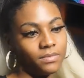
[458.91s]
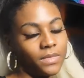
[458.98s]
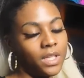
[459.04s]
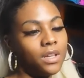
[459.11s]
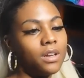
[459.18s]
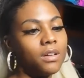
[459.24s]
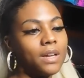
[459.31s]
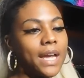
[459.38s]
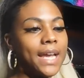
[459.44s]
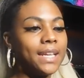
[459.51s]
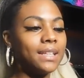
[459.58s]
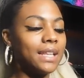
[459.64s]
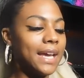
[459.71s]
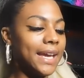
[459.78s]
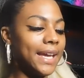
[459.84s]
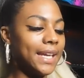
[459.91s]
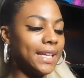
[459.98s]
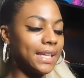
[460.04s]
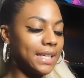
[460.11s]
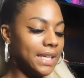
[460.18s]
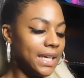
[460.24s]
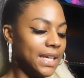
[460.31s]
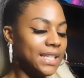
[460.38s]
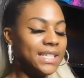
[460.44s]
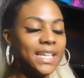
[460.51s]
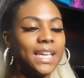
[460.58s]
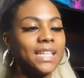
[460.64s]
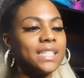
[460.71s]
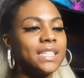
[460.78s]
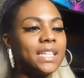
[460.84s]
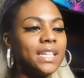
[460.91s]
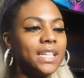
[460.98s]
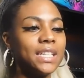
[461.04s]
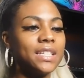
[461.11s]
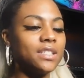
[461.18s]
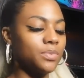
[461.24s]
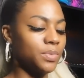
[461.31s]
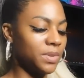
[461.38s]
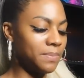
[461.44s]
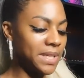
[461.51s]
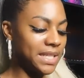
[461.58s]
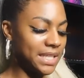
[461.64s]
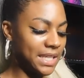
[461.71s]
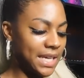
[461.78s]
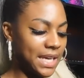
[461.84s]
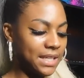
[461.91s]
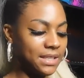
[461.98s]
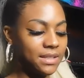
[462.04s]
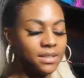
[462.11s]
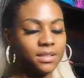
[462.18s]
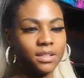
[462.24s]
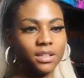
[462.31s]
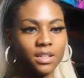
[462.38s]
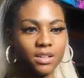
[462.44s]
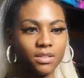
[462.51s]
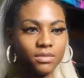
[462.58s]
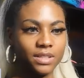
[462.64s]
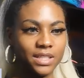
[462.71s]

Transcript: you know, kind of like T X T is with B T S, you know?